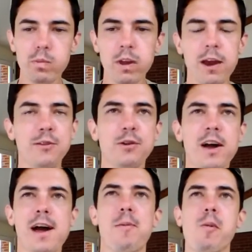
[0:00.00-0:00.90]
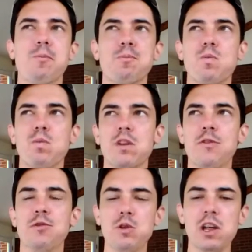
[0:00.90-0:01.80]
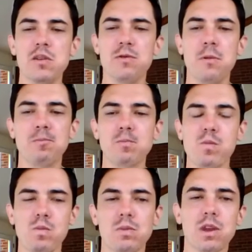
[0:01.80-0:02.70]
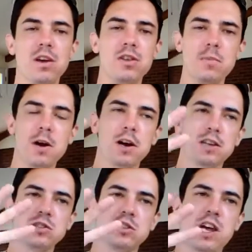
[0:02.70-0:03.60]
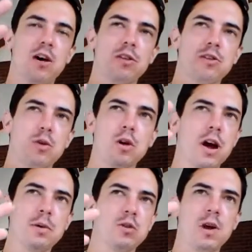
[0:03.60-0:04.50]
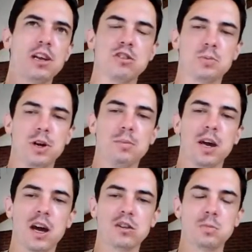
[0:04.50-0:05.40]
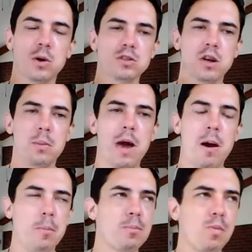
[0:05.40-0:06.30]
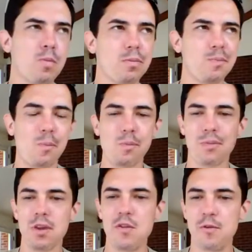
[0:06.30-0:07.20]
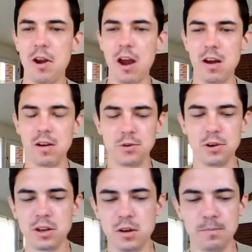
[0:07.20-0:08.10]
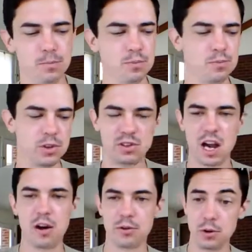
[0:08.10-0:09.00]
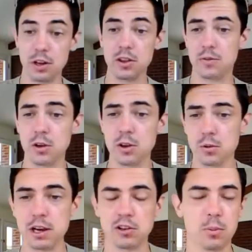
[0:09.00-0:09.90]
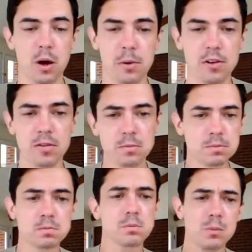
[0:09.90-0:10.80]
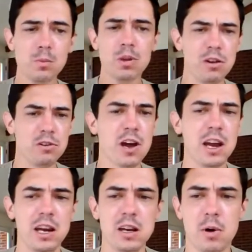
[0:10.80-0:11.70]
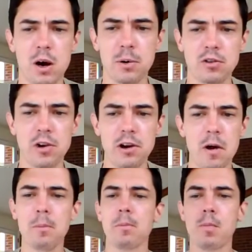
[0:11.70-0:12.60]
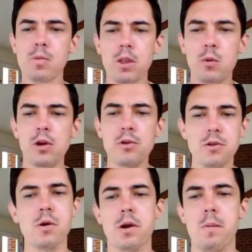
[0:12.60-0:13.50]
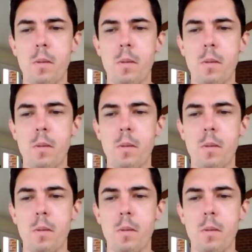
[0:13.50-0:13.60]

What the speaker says: And if you live in the American South, or I mean the range is pretty big. I just posted a map. If you're in the South, or if you're in the range of pawpaws, and you're not eating pawpaws right now, what are you doing?